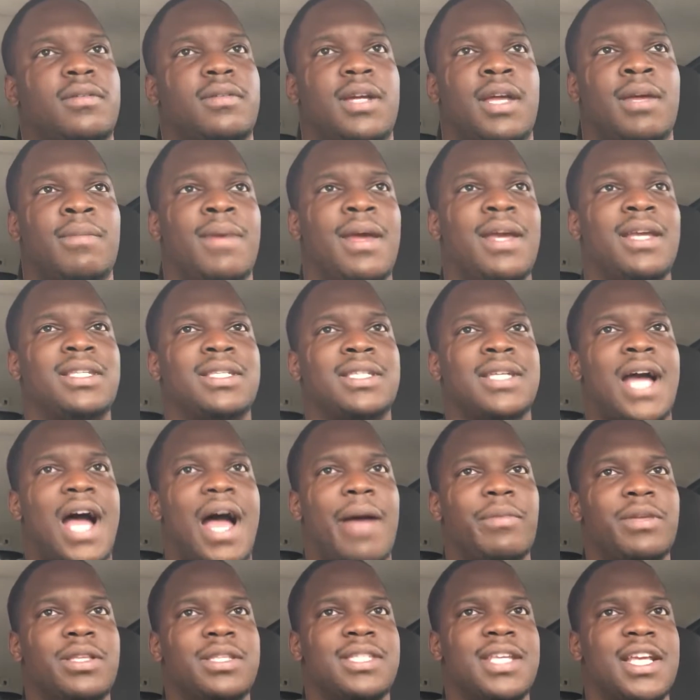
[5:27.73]
It makes
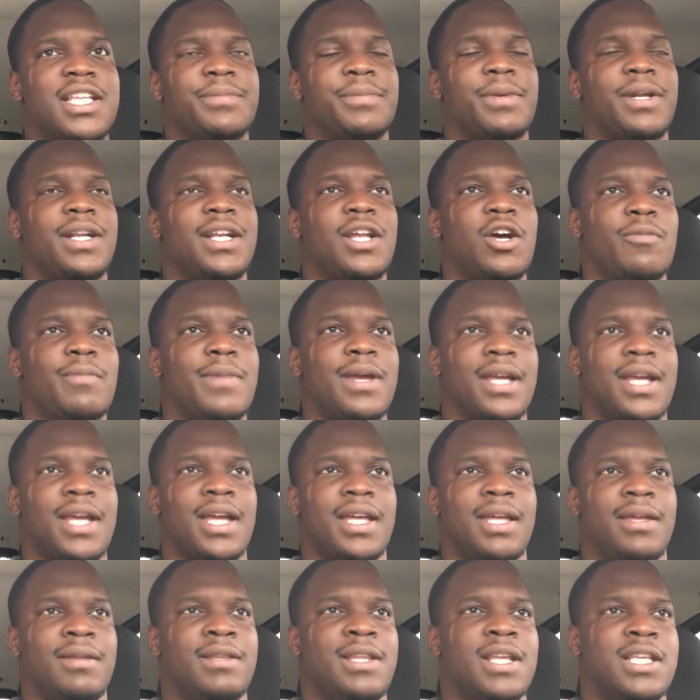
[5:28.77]
common sense, but it
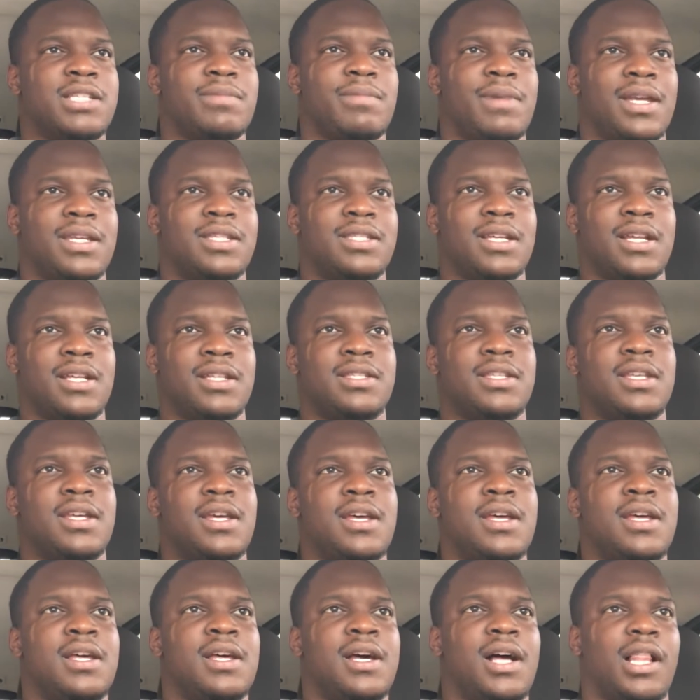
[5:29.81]
doesn't make sense.
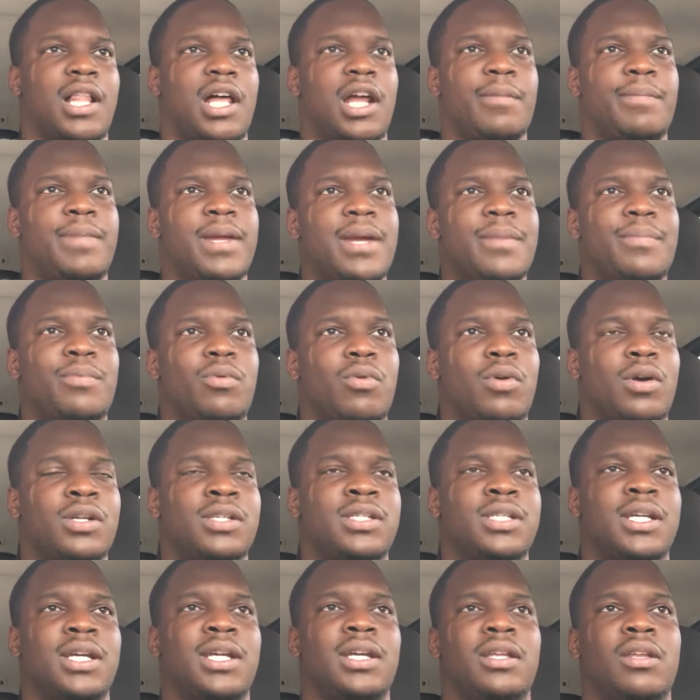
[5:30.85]
A lot of people are
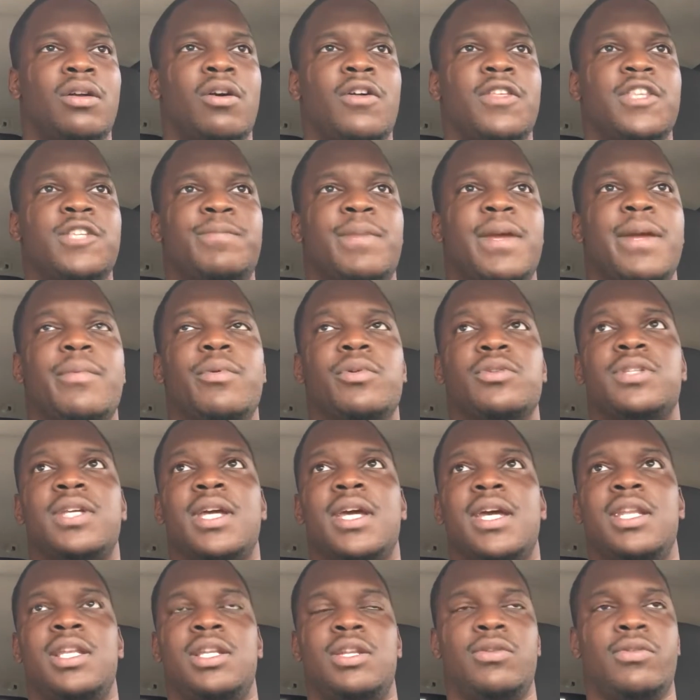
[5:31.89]
seeing all these people
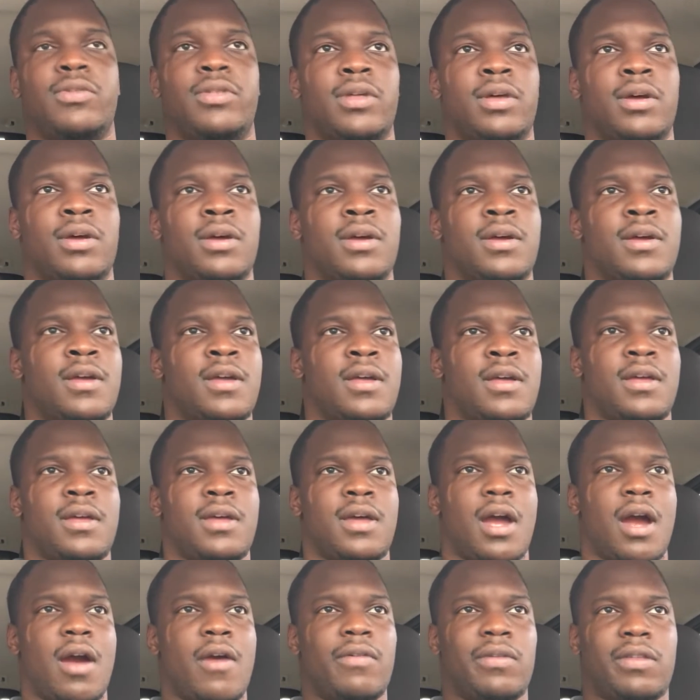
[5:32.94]
saying do the
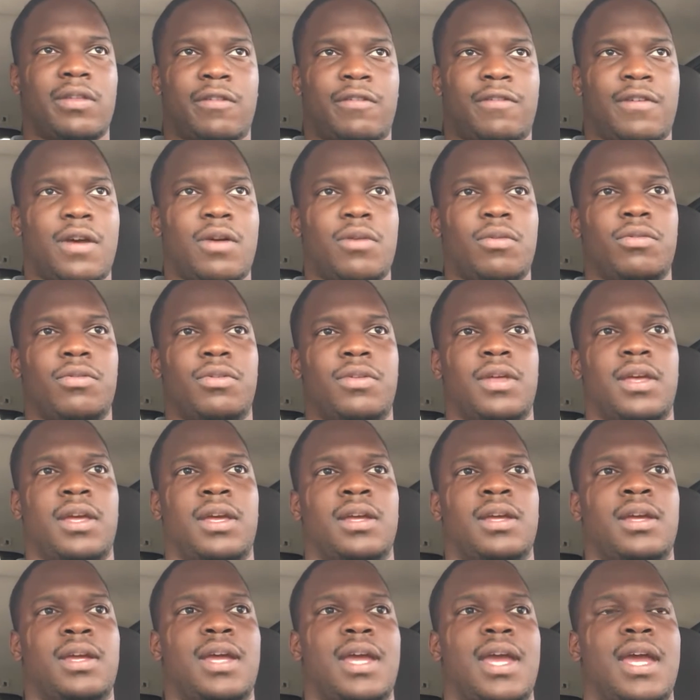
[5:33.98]
over the phone
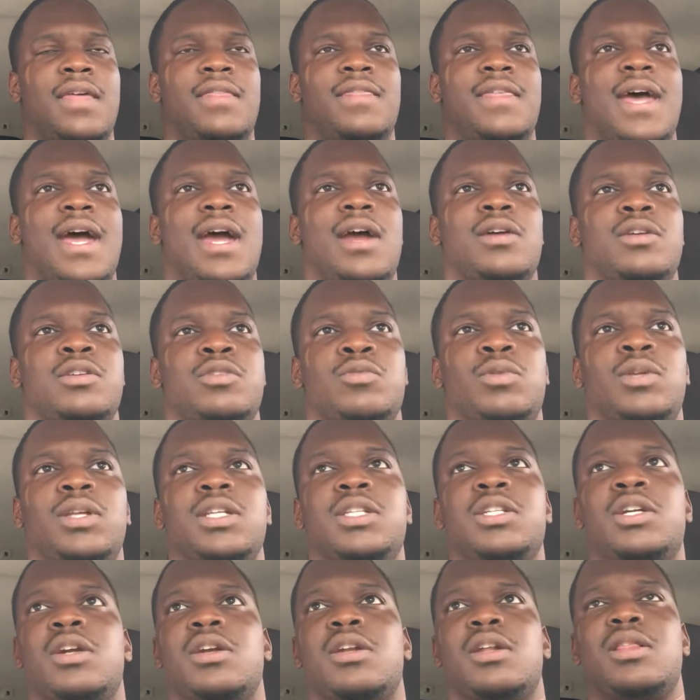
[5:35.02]
thing, and that is really
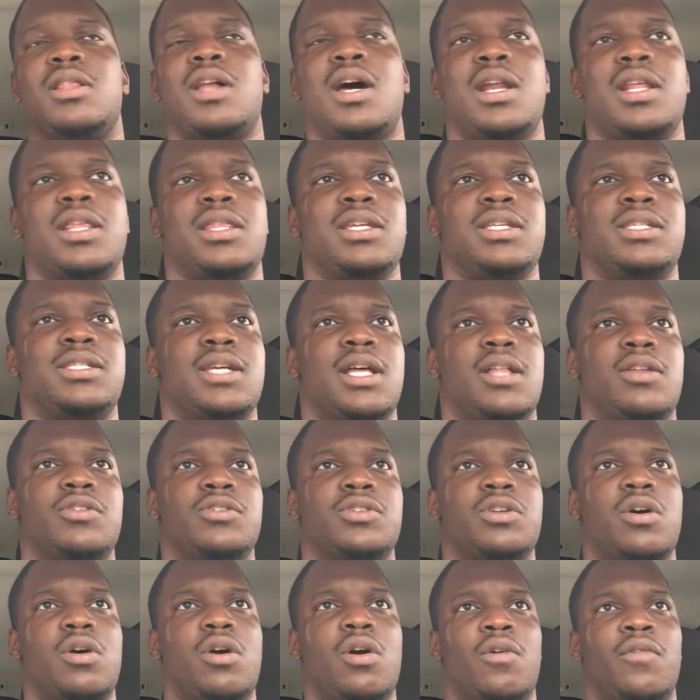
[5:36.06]
turning a lot of these
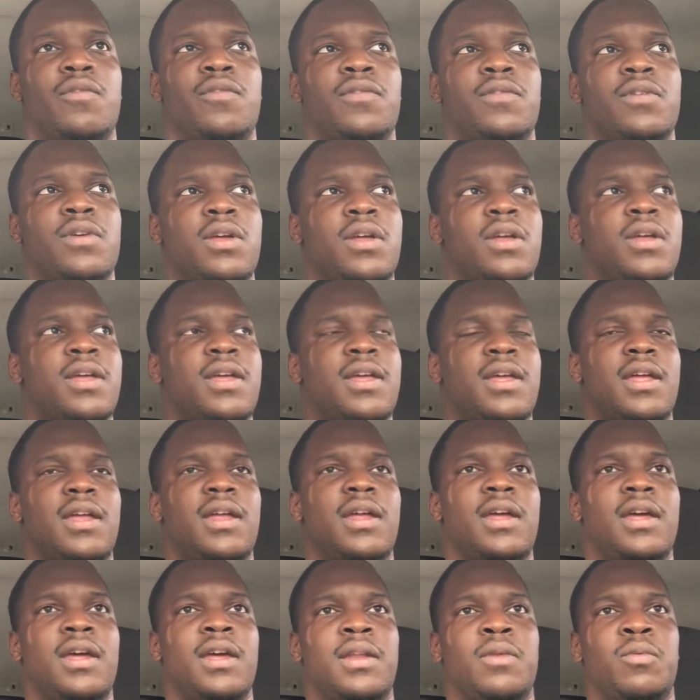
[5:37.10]
sellers off.
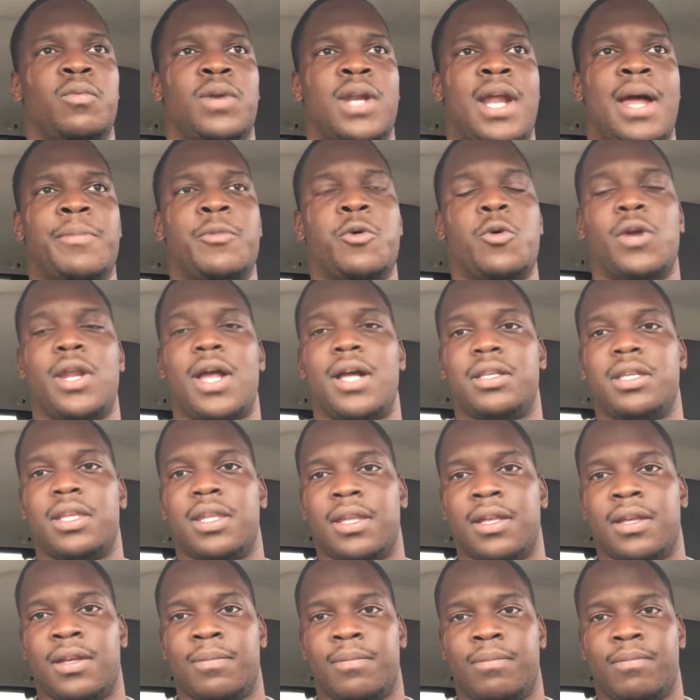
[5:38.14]
And when I'm going out to
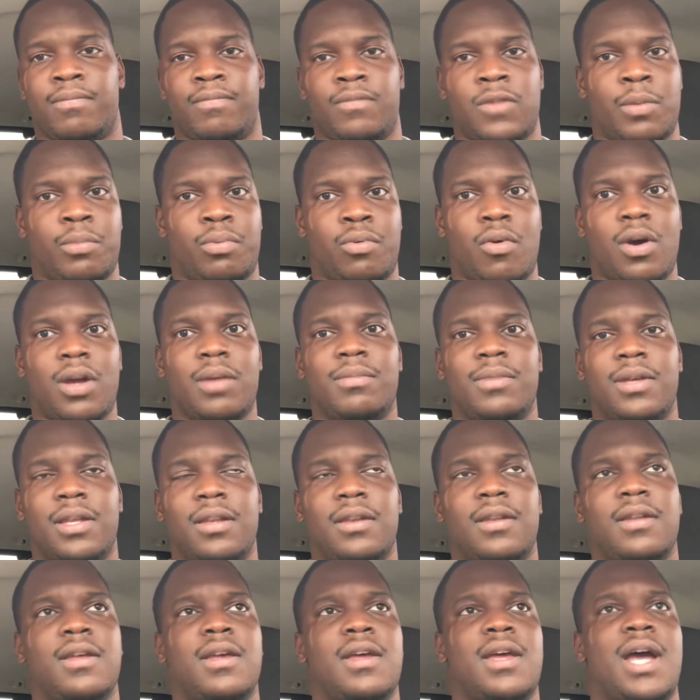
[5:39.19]
the appointment,
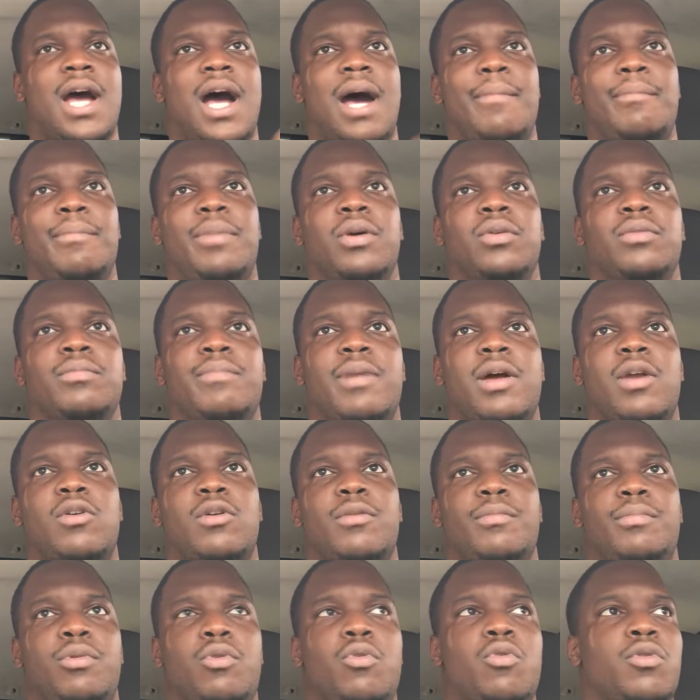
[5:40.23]
I'm building better
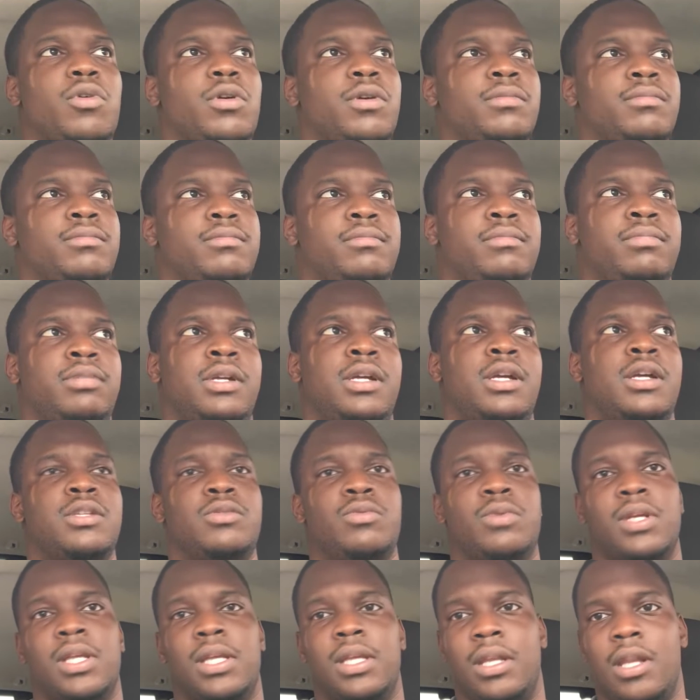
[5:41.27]
rapport, because
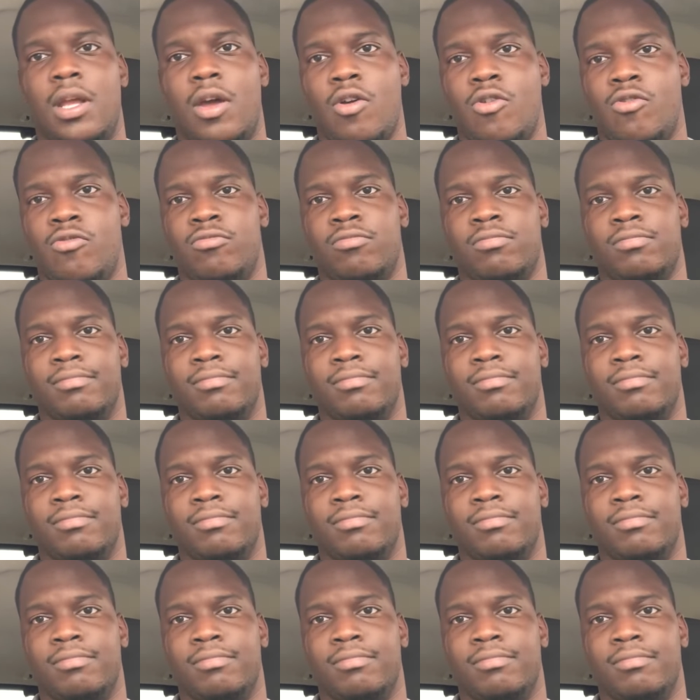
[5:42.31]
what do you know?